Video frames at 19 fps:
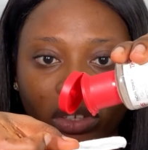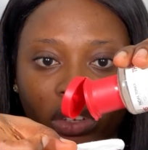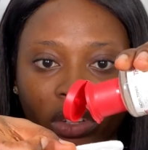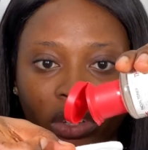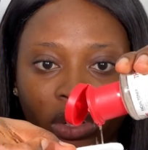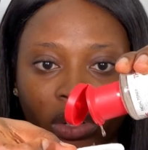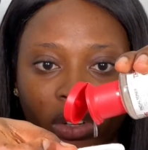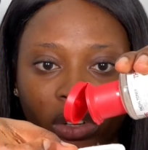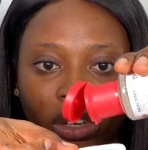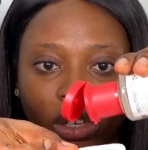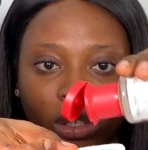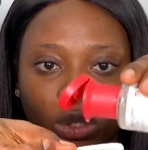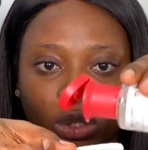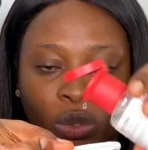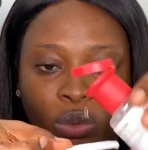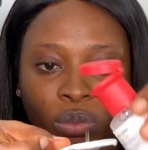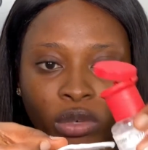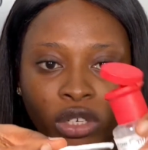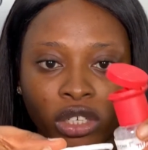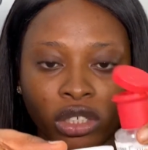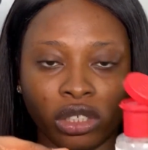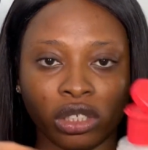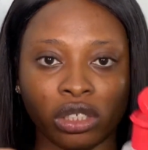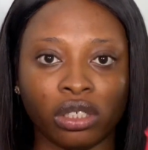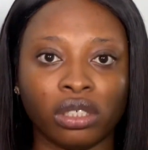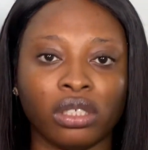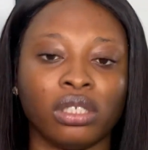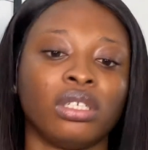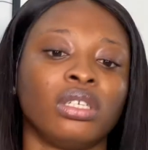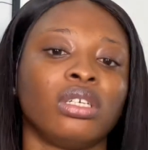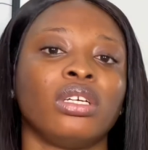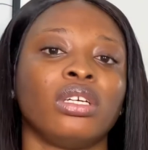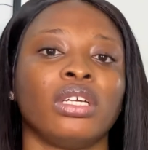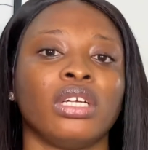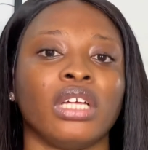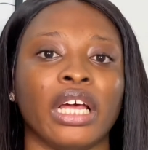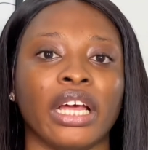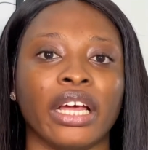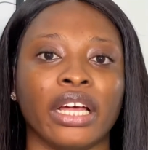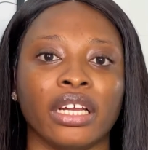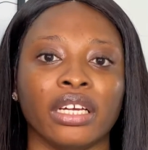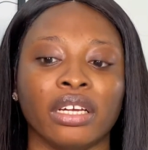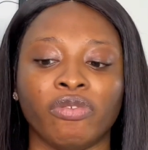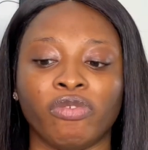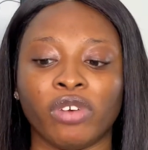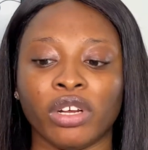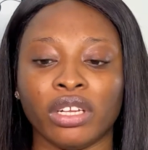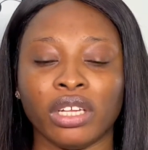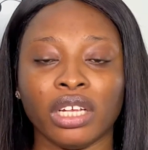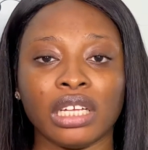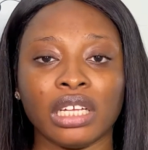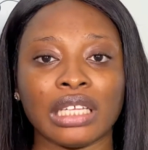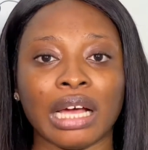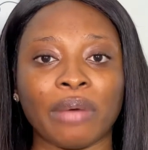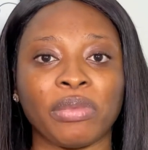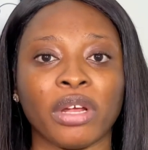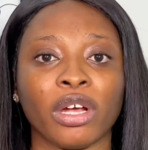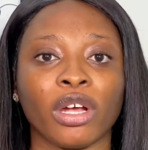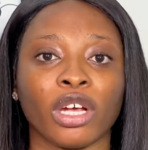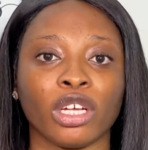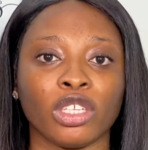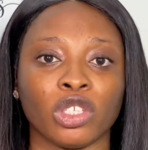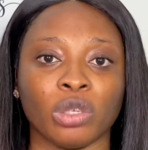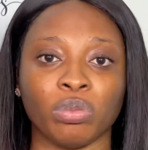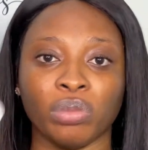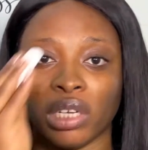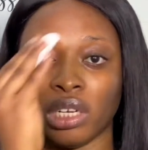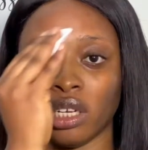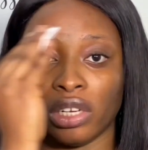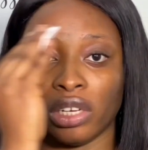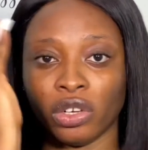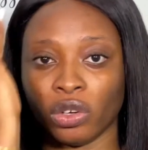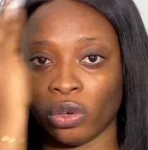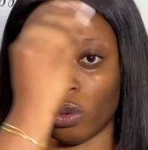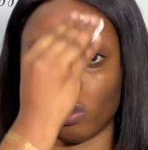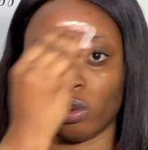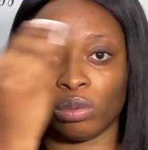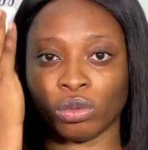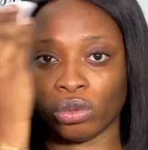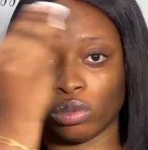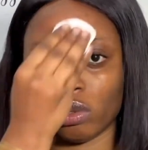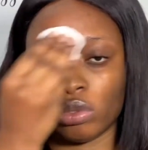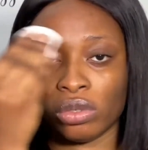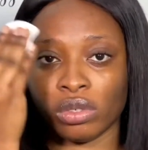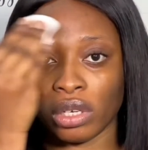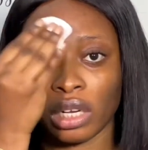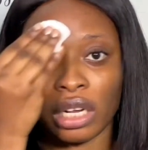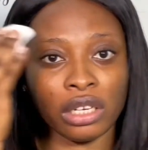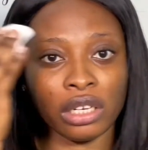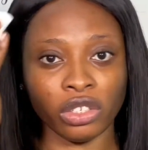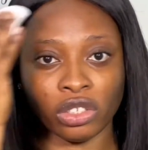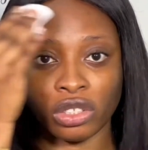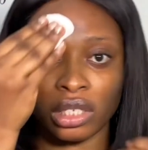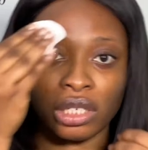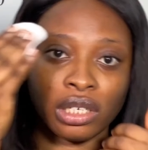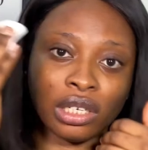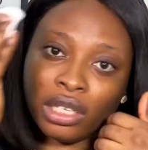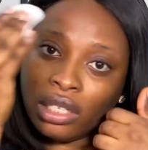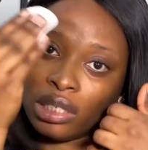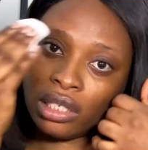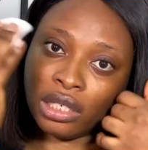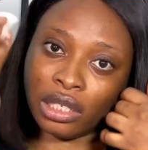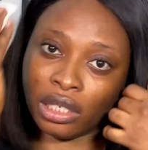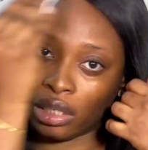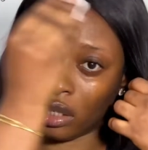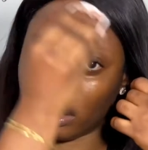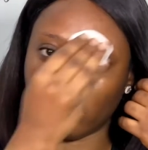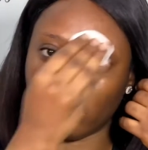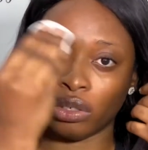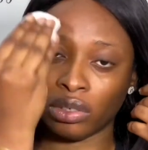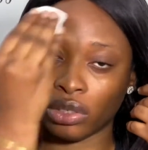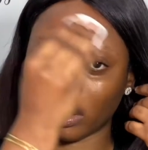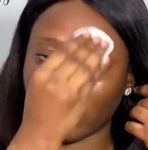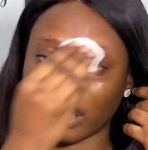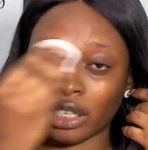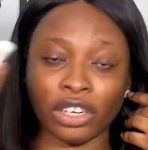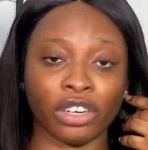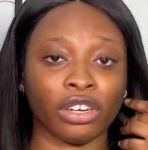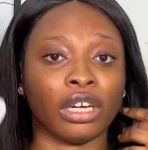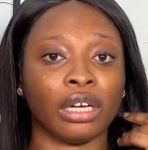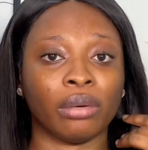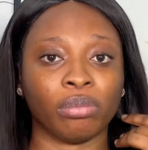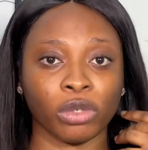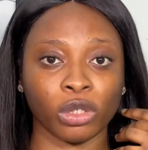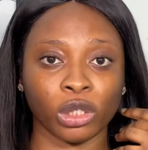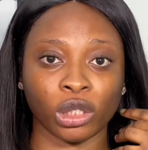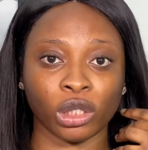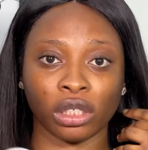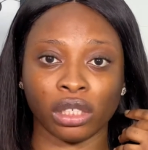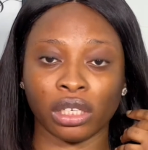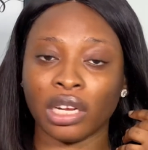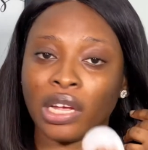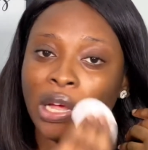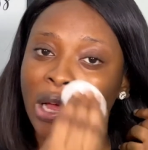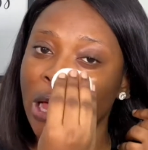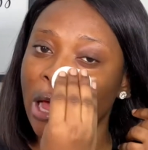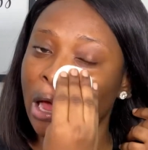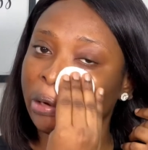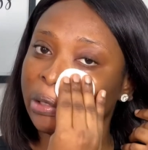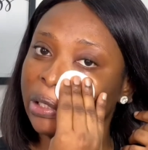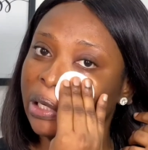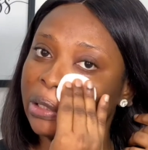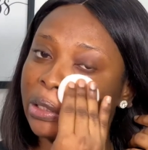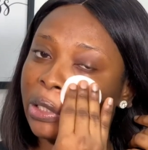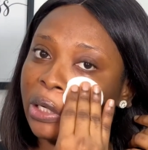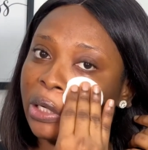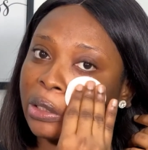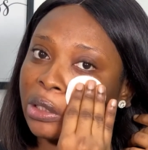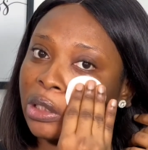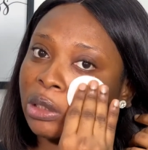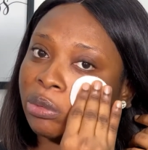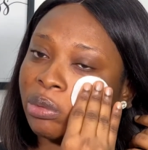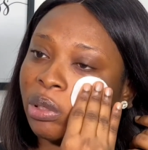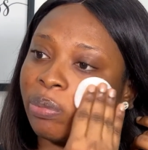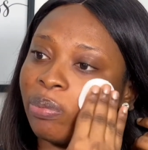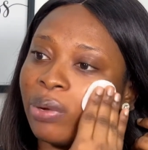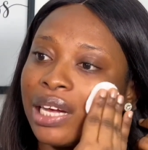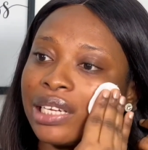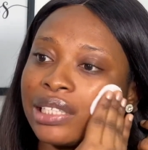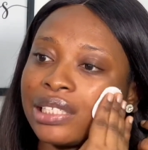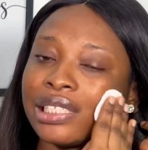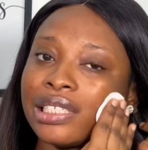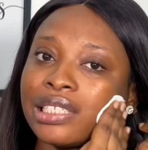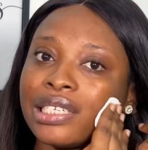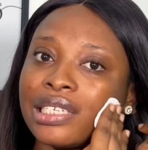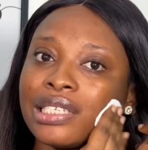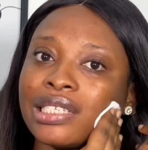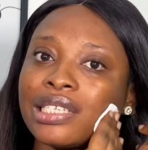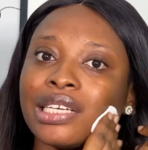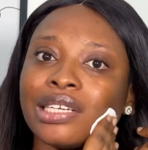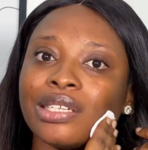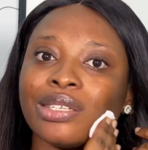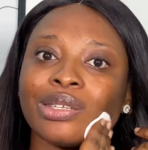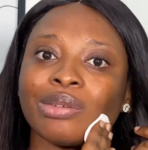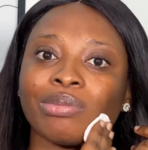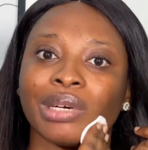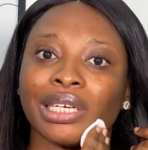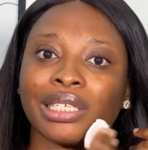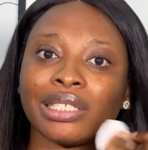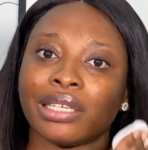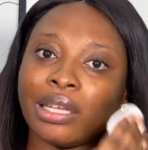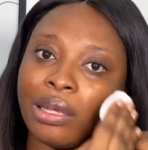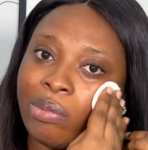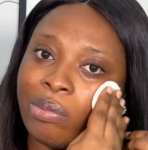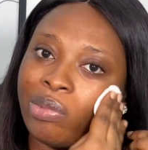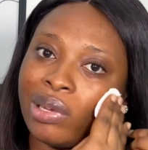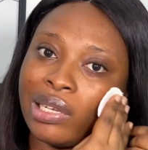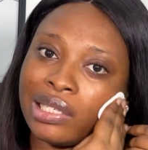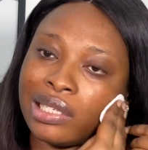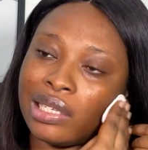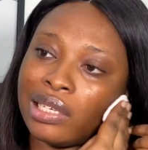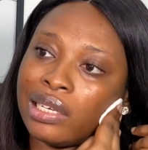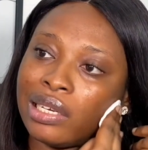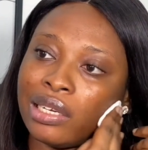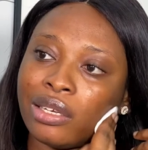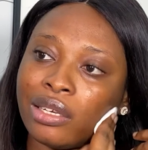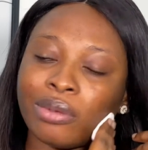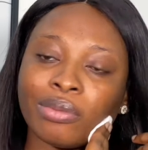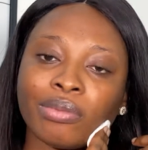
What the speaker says: You don't need too much. And for this, I'm not going to be, you know, using it in a circular motion. I'm just going to be patting this into my skin basically.